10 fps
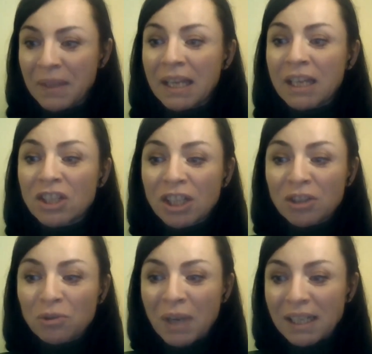She
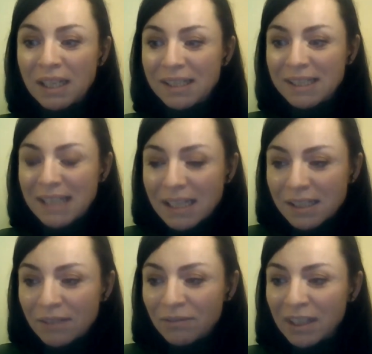trained
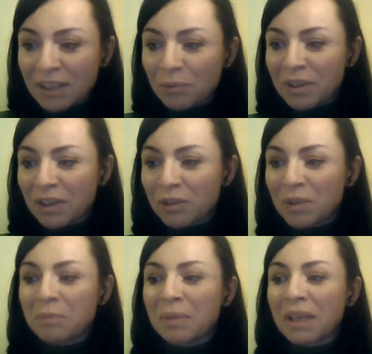extensively with the
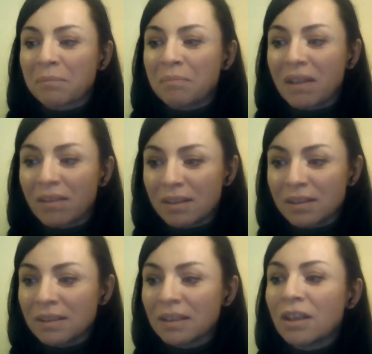Greenberg method
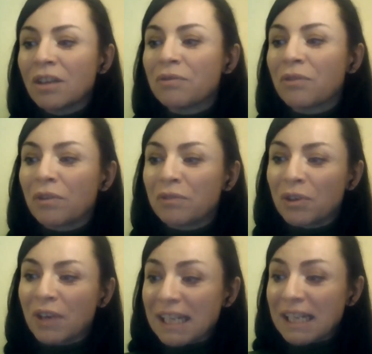for over
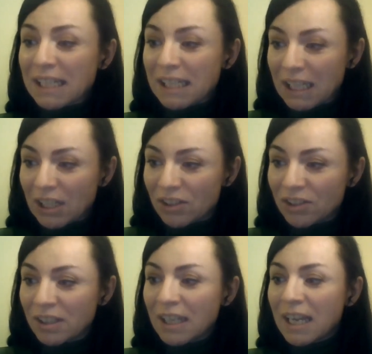18
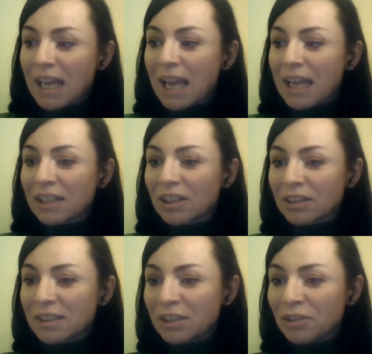years and
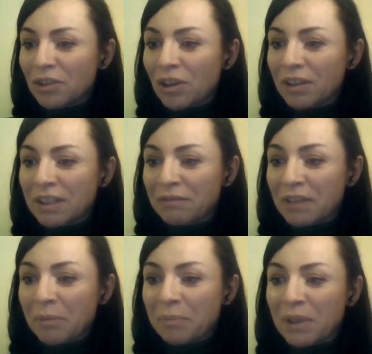continued her
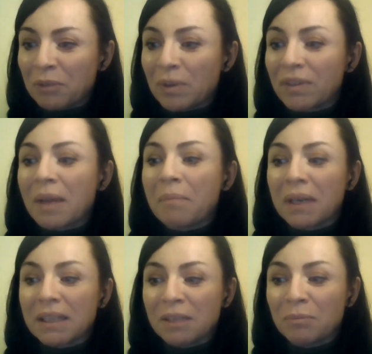development with
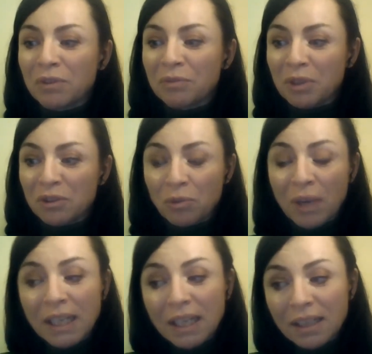embodied movement
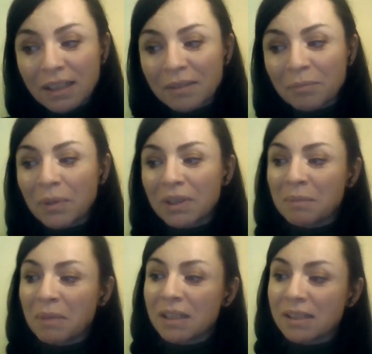training, body
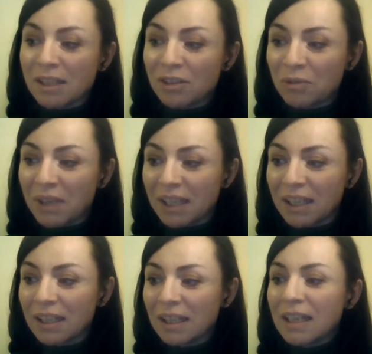mind centering,
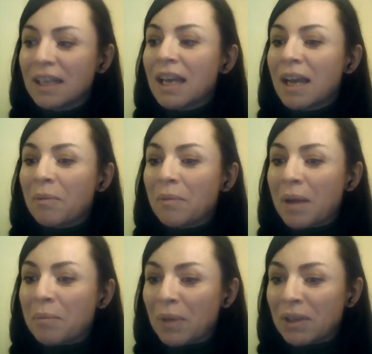
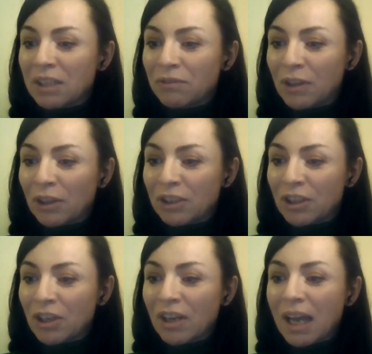embodied flow
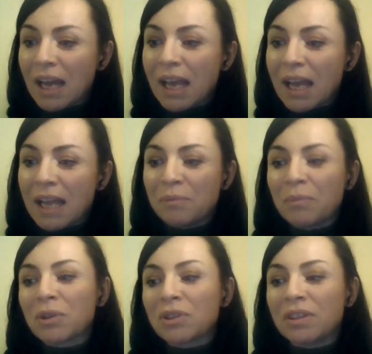yoga, and
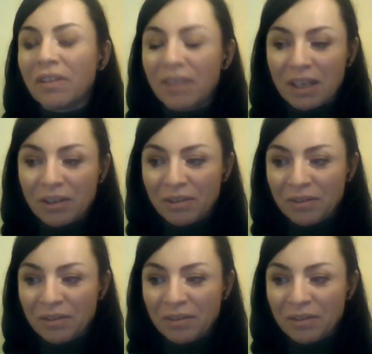motion theater.